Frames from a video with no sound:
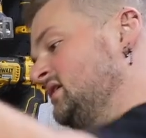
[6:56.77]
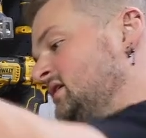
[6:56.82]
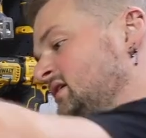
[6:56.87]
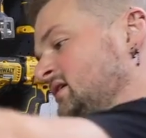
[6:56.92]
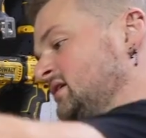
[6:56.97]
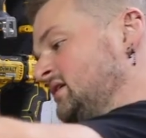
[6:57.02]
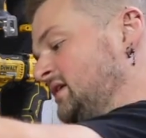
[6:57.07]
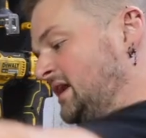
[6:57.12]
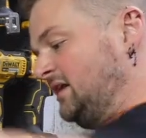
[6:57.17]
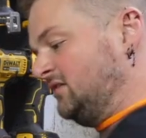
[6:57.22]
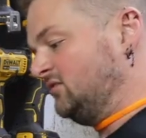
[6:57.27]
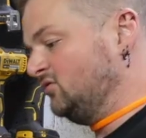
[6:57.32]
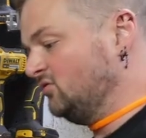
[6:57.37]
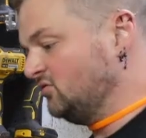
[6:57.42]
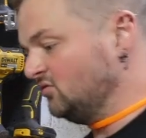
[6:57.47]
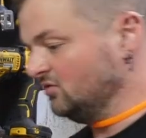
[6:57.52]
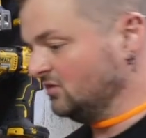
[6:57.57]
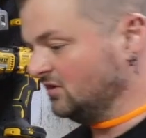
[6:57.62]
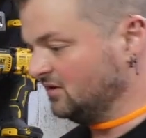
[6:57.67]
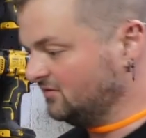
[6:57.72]
connect
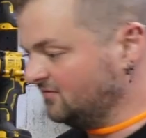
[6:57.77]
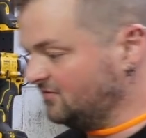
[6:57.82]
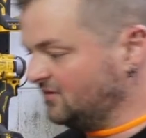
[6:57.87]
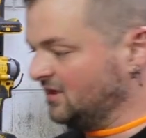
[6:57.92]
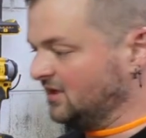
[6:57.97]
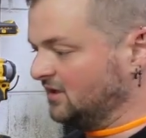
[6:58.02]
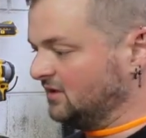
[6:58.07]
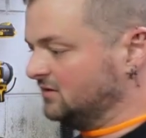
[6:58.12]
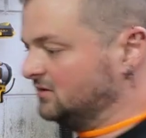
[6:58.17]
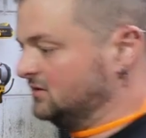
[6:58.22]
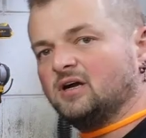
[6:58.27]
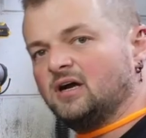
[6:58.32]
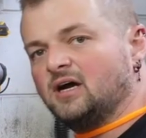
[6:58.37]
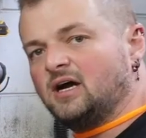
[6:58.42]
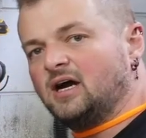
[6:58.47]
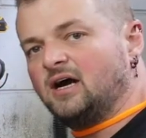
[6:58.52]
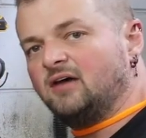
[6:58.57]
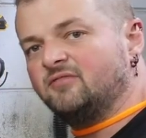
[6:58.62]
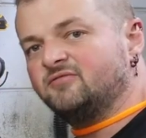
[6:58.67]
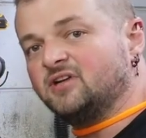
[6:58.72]
to this fitting.
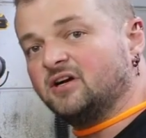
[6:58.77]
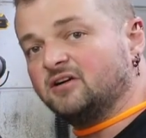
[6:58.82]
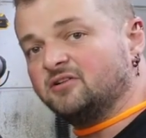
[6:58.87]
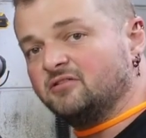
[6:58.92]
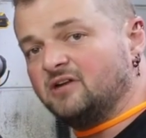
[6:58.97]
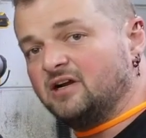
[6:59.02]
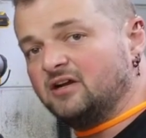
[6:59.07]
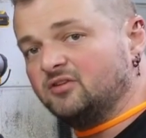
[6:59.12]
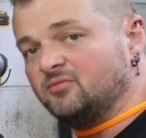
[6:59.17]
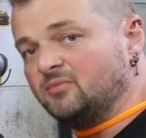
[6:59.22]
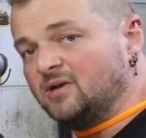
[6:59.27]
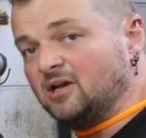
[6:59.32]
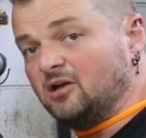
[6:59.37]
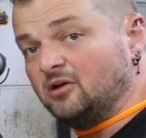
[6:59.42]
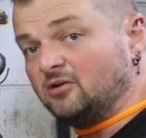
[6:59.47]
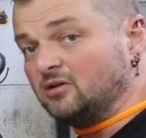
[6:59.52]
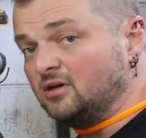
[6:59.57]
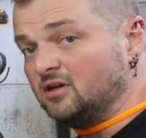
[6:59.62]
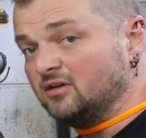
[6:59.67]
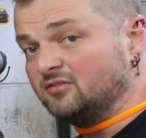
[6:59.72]
I've ducked around to my local